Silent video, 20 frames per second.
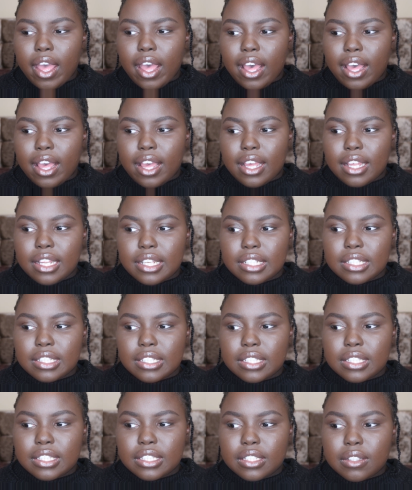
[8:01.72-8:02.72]

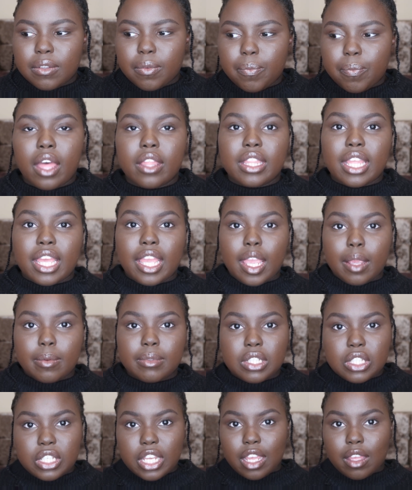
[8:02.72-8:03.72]
and they came
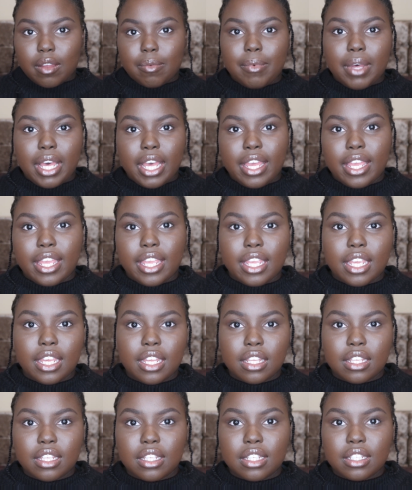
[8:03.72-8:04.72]
to check
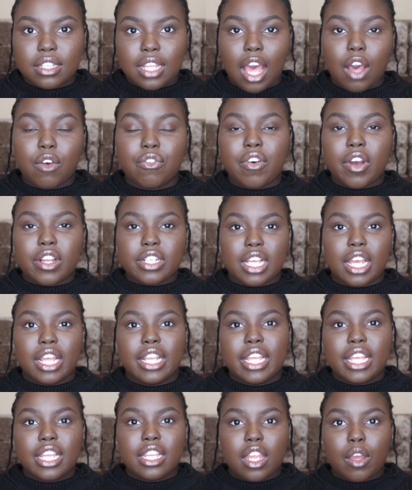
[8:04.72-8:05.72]
how far
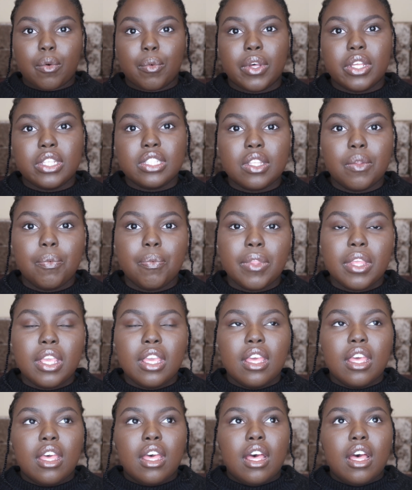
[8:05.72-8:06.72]
dilated I was.
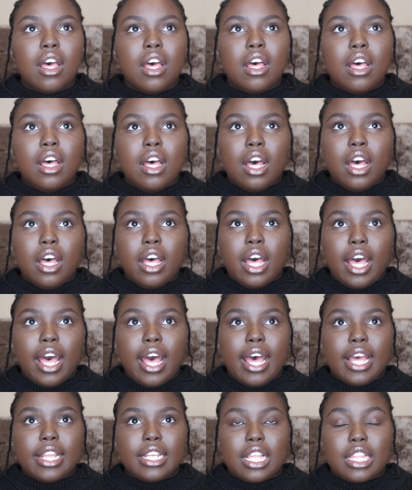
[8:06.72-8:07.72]

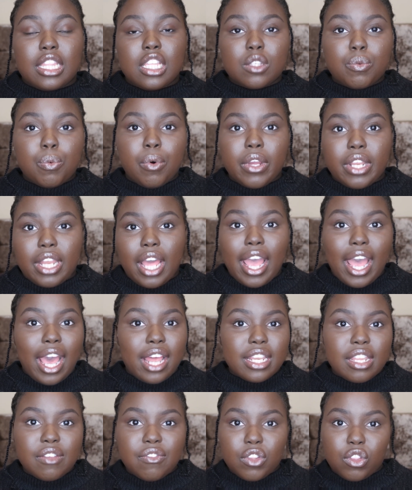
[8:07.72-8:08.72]
And at this point I
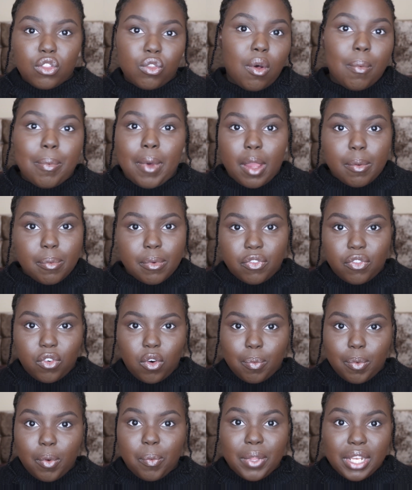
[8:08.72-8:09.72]
hadn't even thought about it
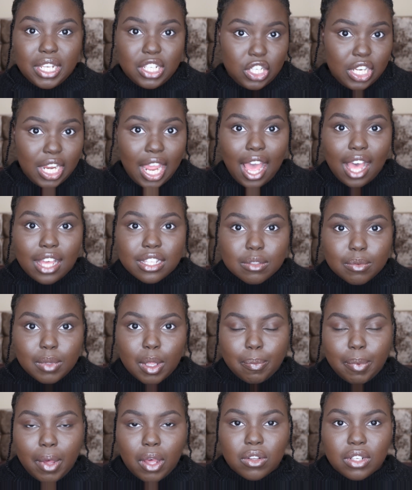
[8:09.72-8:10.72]
before, but when she asked
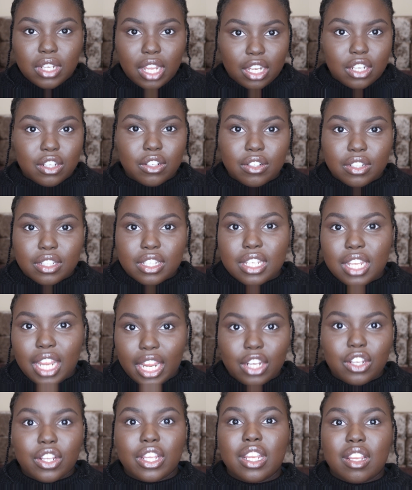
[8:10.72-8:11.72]
me about
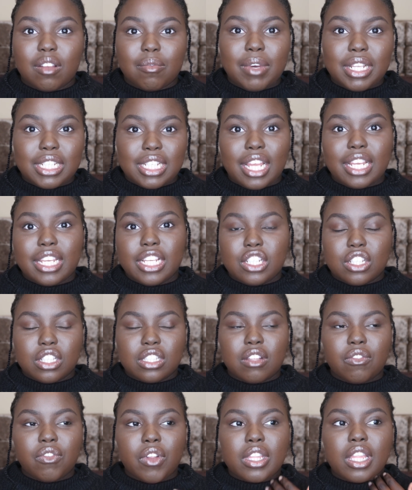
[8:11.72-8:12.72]
like looking at my dilation
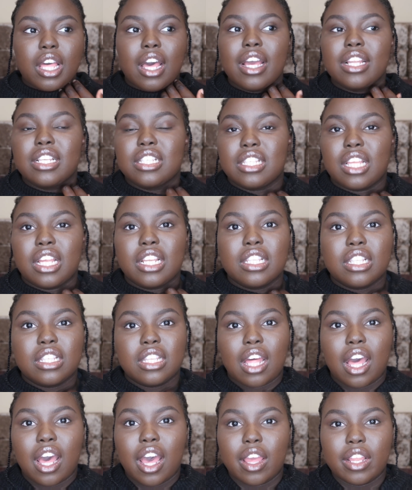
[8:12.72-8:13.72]
and stuff like that, I decided
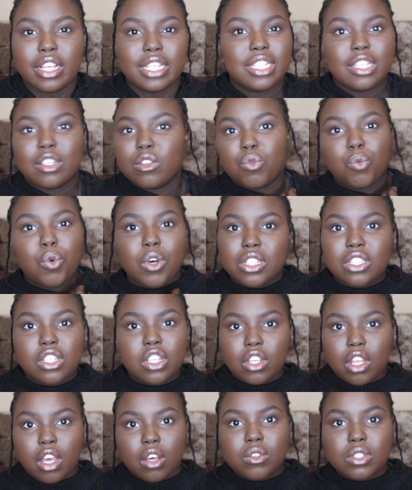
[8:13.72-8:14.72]
that I didn't want
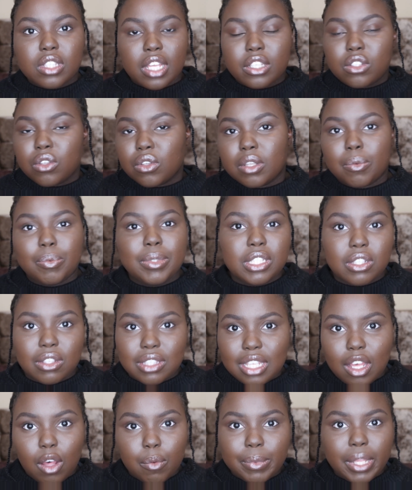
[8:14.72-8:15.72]
to know. So I told her, please
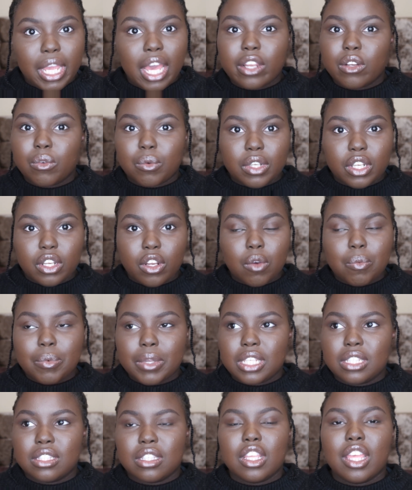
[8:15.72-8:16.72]
don't tell me, I don't want to know,
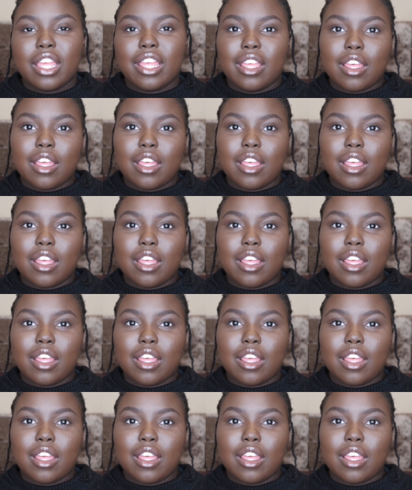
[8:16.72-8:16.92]
because